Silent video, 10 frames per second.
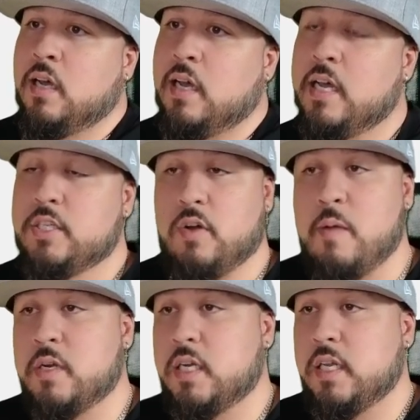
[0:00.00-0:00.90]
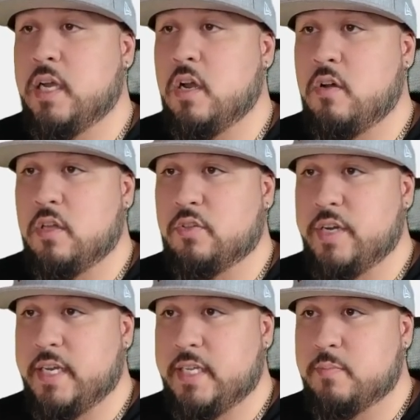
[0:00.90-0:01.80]
So I'm going to click on all three of
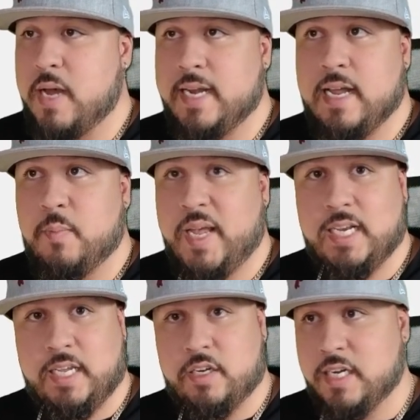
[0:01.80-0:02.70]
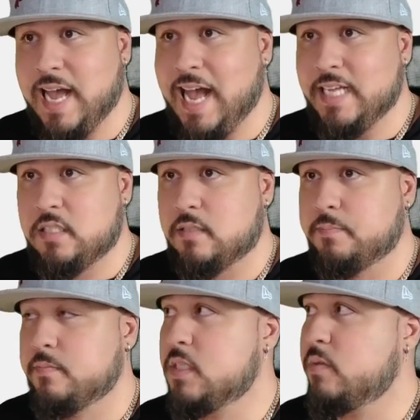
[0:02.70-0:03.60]
these buy now, pay later guys.
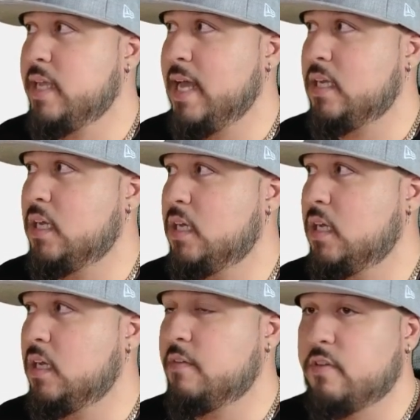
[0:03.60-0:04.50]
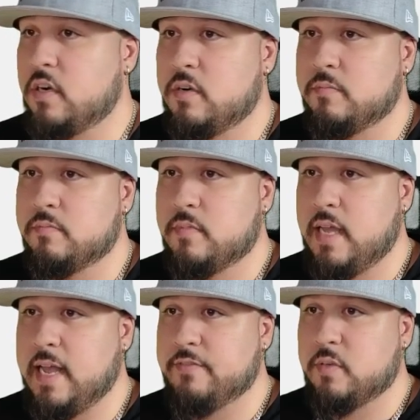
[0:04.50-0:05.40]
So we got Affirm,
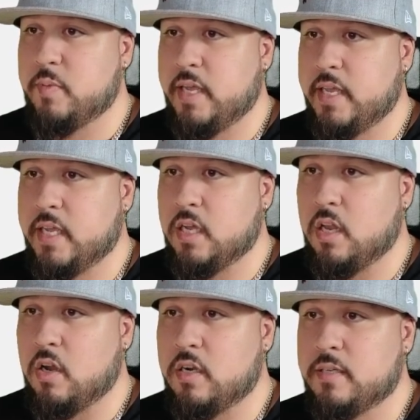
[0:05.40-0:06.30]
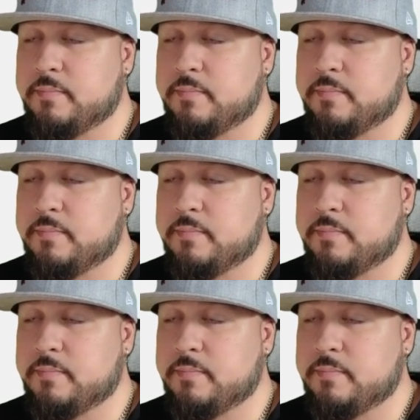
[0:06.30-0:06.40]
Afterpay, and Klarna.